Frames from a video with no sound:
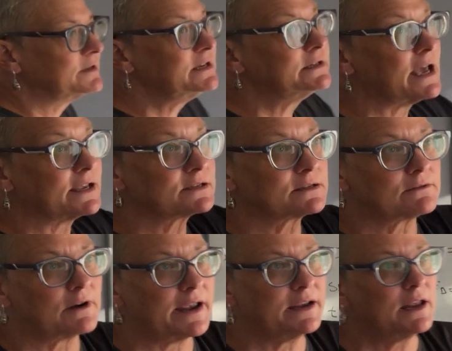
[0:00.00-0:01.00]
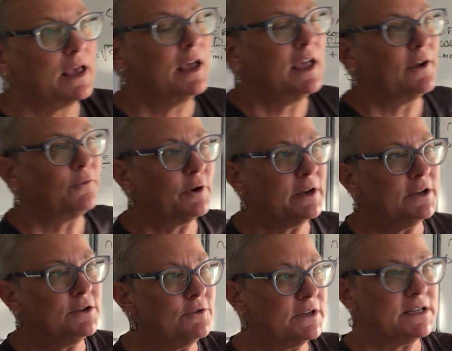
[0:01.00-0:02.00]
t-tests, right? If we're going to
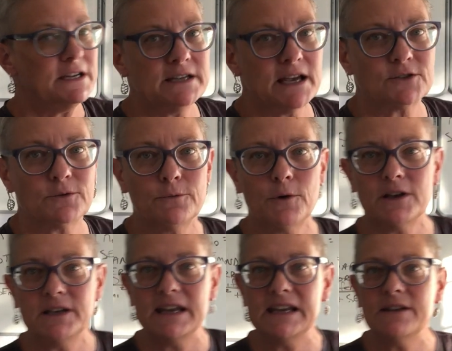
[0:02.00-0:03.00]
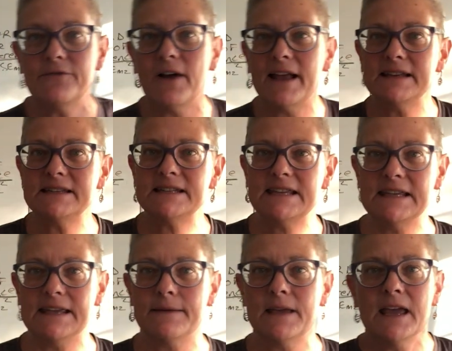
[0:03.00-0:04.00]
do a t-test, we need to find
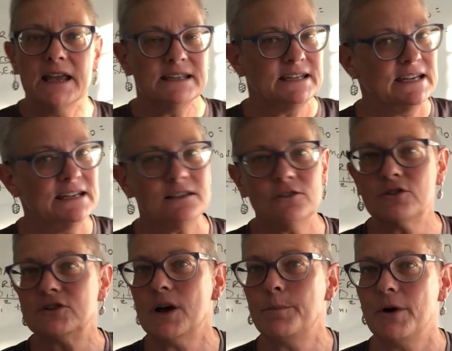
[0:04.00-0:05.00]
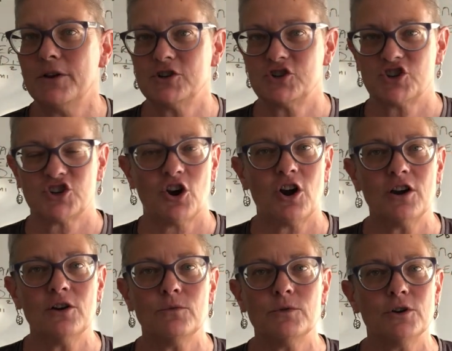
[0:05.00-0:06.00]
t. T's looked up on a
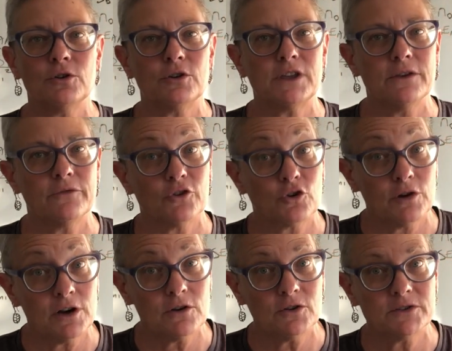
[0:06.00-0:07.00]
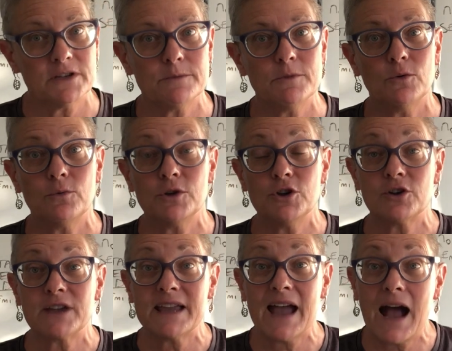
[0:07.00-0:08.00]
chart when you're looking for critical t, but when
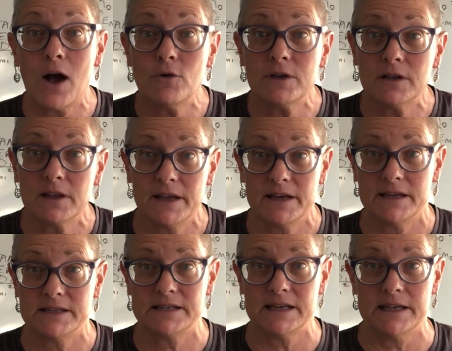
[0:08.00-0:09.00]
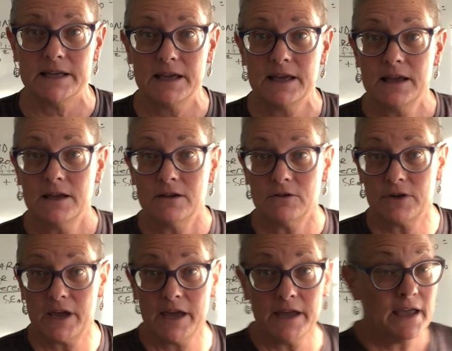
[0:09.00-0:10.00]
you're calculating t,
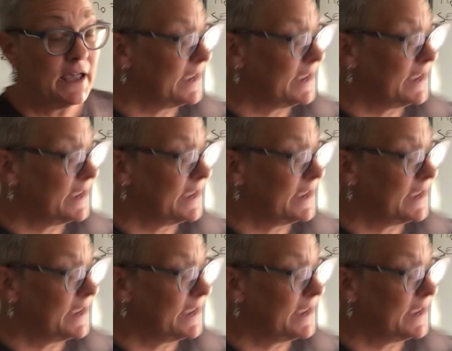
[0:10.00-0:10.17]
okay,